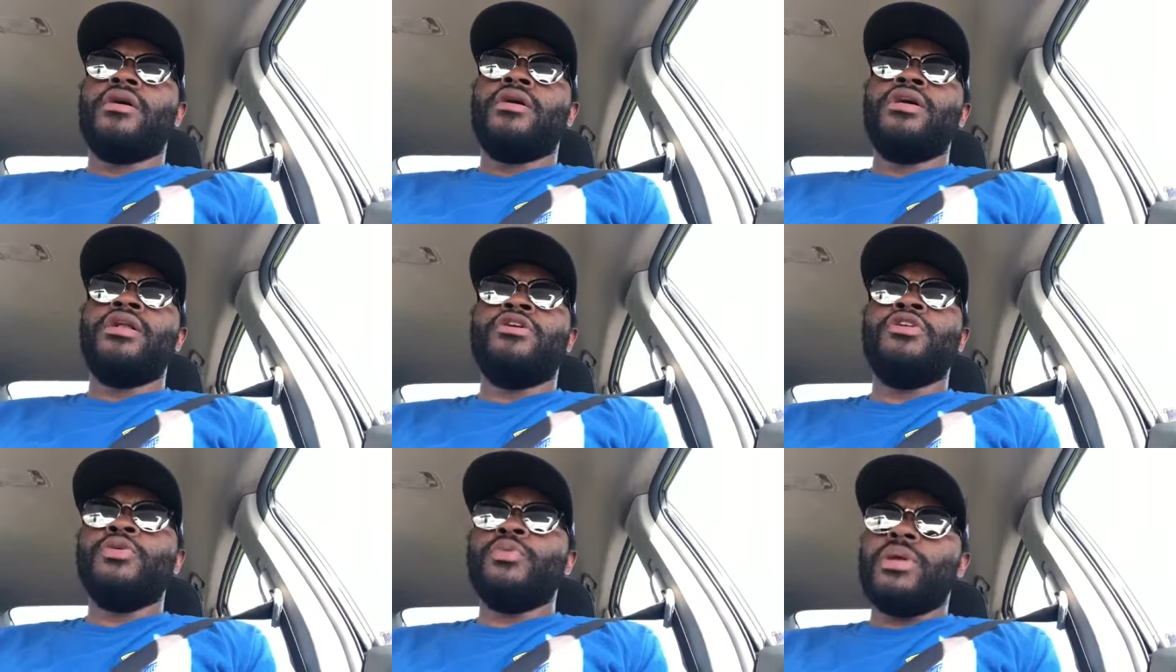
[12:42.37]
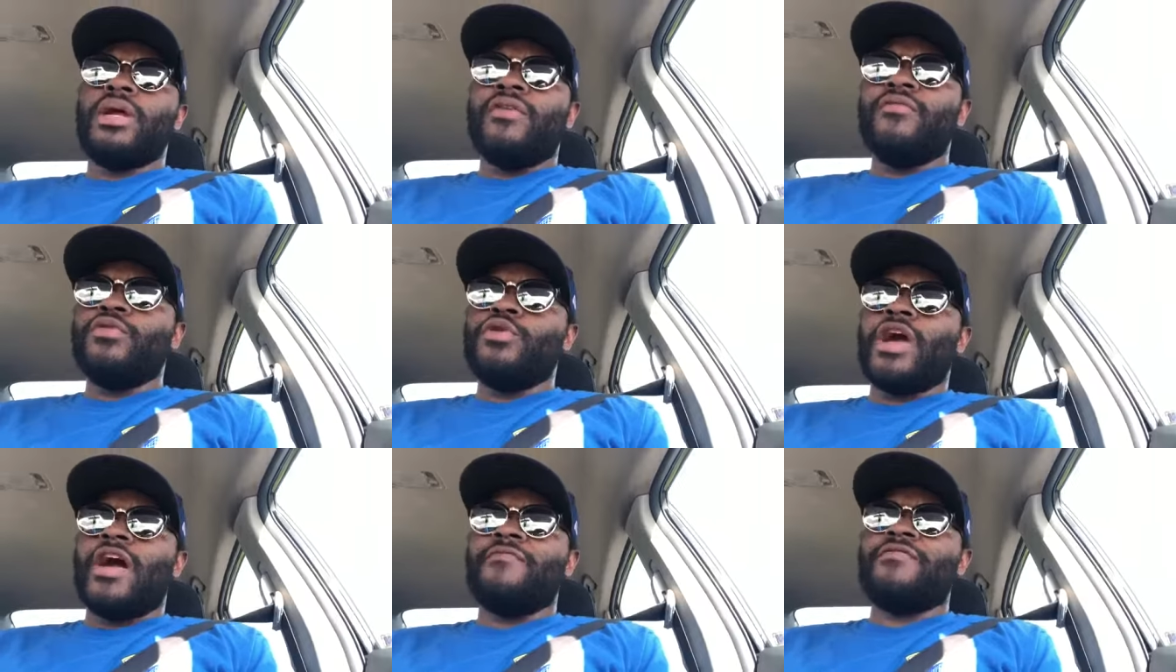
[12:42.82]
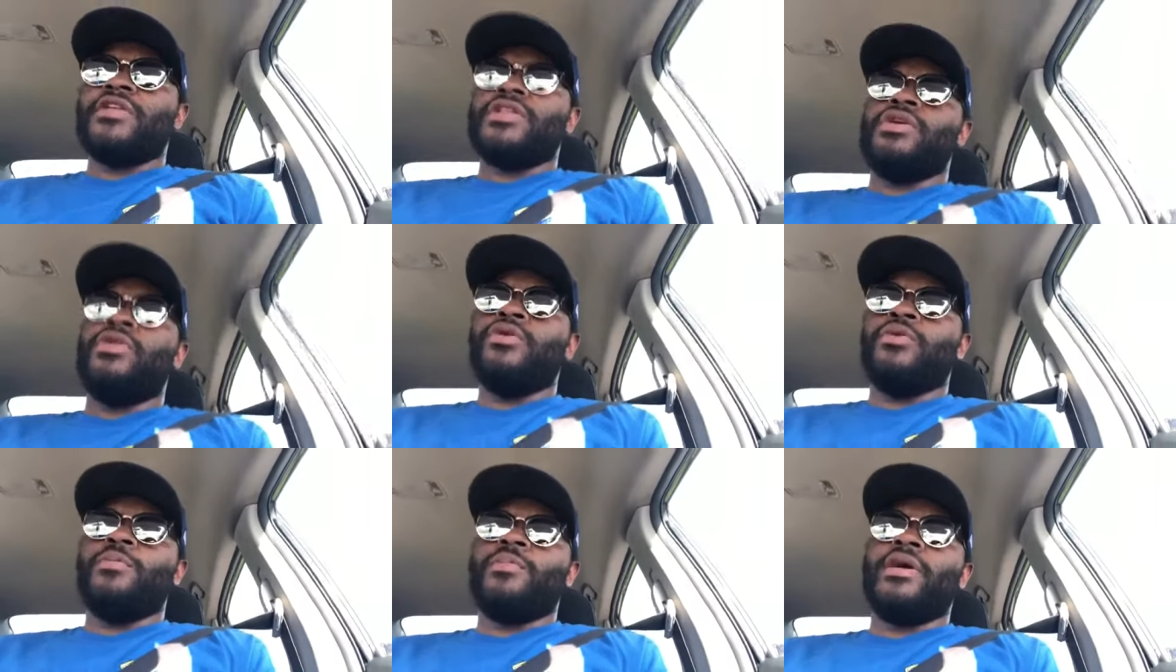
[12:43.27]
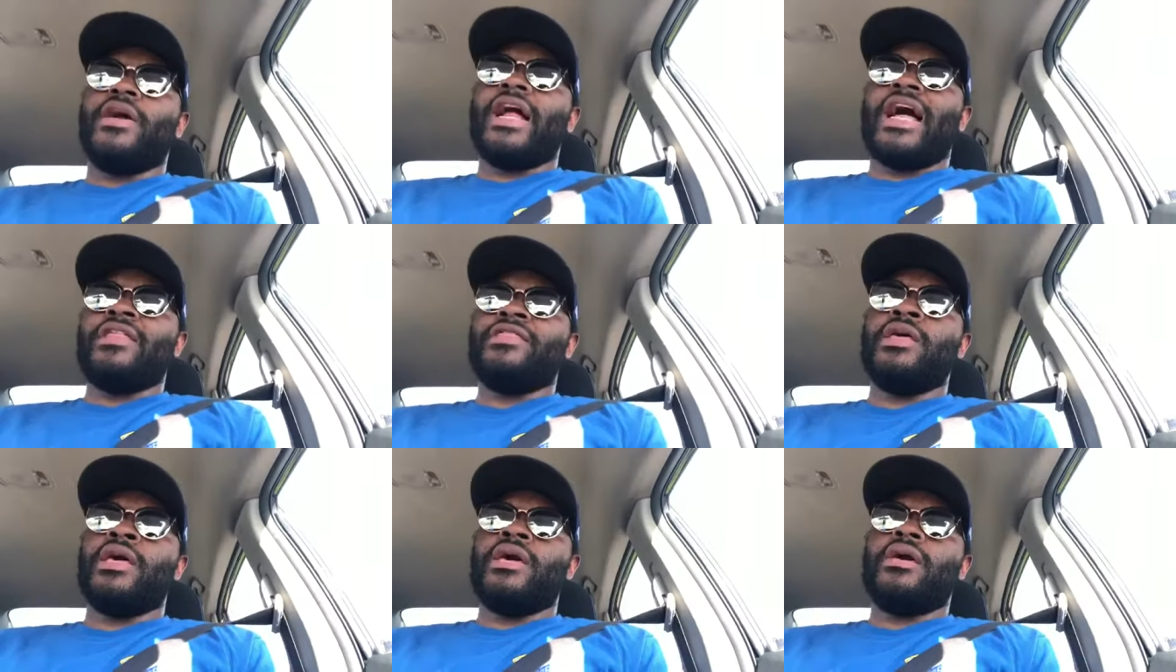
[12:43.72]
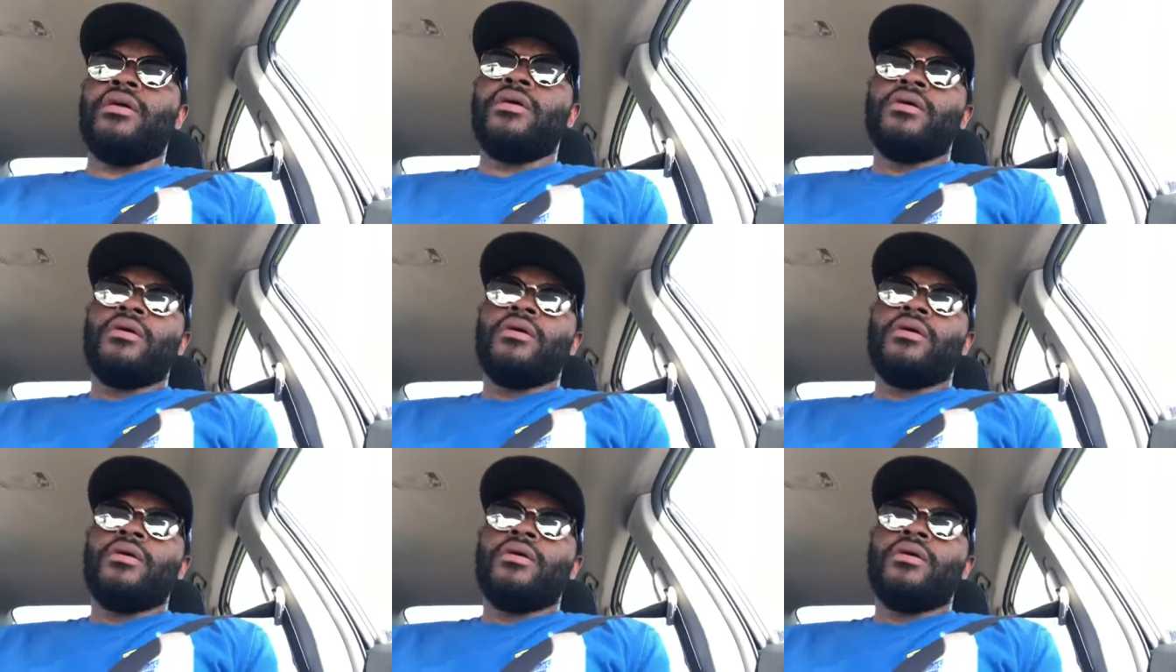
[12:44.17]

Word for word: You know, do whatever you have to do. But I think,